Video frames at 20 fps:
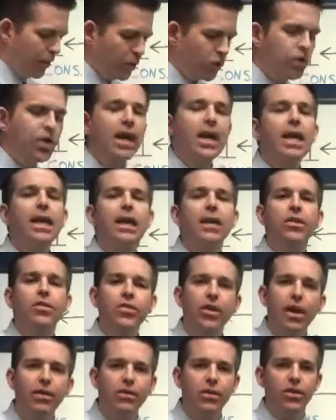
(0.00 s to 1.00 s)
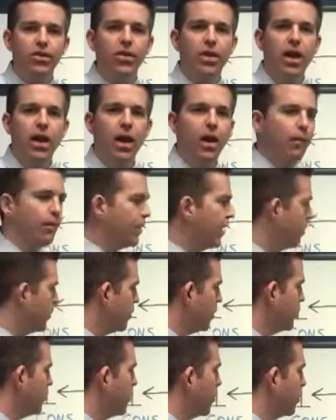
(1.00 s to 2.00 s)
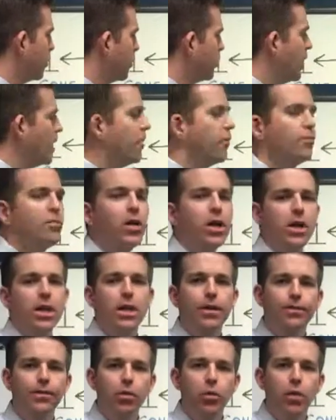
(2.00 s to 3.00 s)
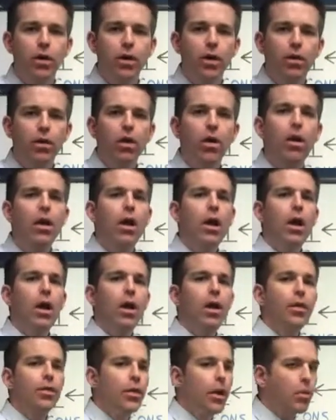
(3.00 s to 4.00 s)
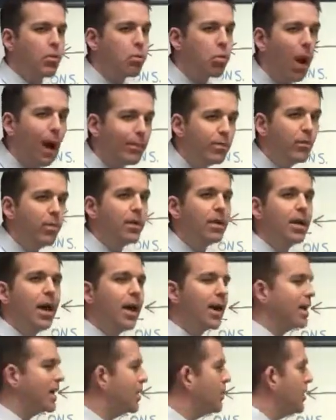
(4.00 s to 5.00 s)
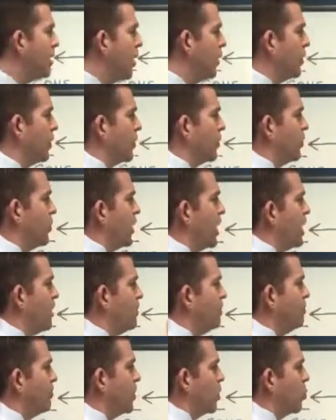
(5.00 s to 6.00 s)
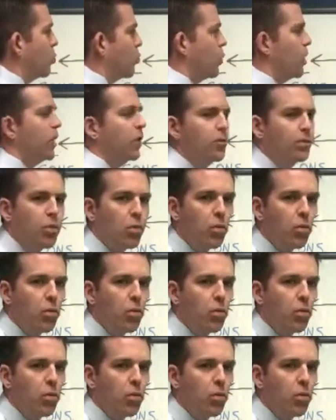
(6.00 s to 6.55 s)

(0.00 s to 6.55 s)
their checking and savings account. This is their safe money, if you will. They're probably not going to be on the same risk